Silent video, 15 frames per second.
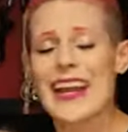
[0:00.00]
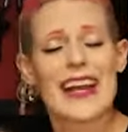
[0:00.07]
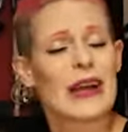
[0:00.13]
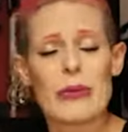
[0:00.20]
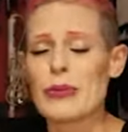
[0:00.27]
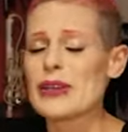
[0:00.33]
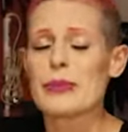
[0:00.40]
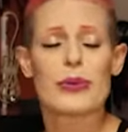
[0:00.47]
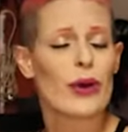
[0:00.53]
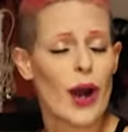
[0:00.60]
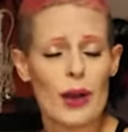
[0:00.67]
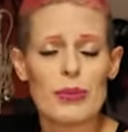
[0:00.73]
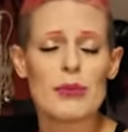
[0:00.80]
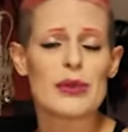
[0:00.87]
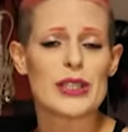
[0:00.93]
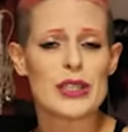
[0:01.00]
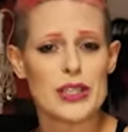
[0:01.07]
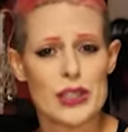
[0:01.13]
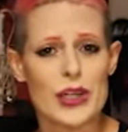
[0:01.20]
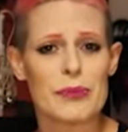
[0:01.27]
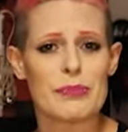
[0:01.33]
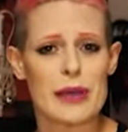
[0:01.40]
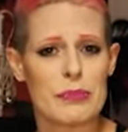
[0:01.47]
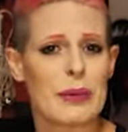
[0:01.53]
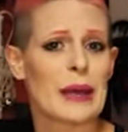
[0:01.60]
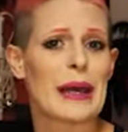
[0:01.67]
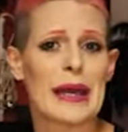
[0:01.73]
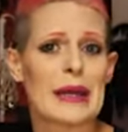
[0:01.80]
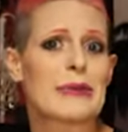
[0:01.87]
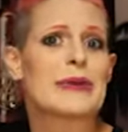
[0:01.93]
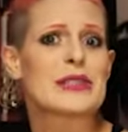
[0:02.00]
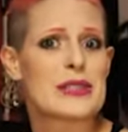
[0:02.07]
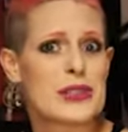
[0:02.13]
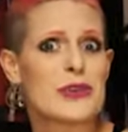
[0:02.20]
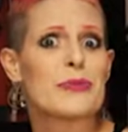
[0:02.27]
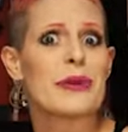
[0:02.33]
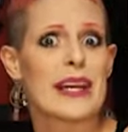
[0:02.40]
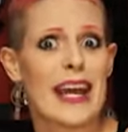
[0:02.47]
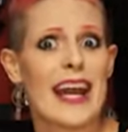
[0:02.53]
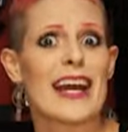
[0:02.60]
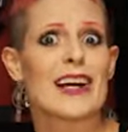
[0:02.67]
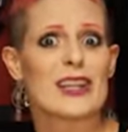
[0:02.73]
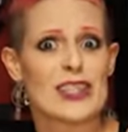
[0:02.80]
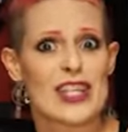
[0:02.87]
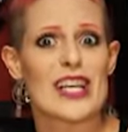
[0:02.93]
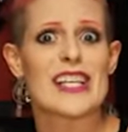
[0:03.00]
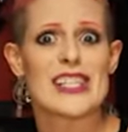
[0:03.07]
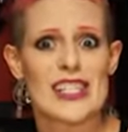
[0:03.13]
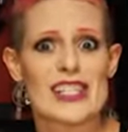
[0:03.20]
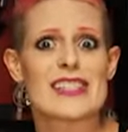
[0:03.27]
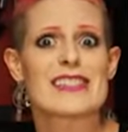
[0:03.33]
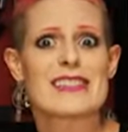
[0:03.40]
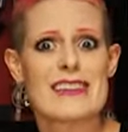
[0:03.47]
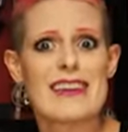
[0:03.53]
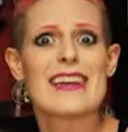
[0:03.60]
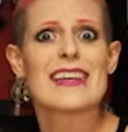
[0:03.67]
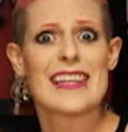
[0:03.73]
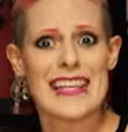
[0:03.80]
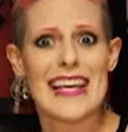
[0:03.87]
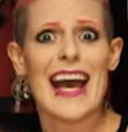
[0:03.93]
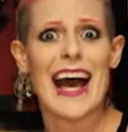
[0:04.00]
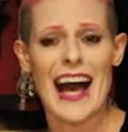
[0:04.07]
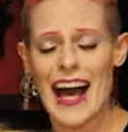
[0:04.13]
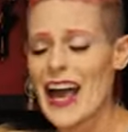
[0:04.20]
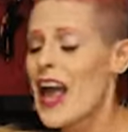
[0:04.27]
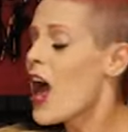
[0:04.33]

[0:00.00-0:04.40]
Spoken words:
and we probably shouldn't be playing with too big a hair changes. Yeah.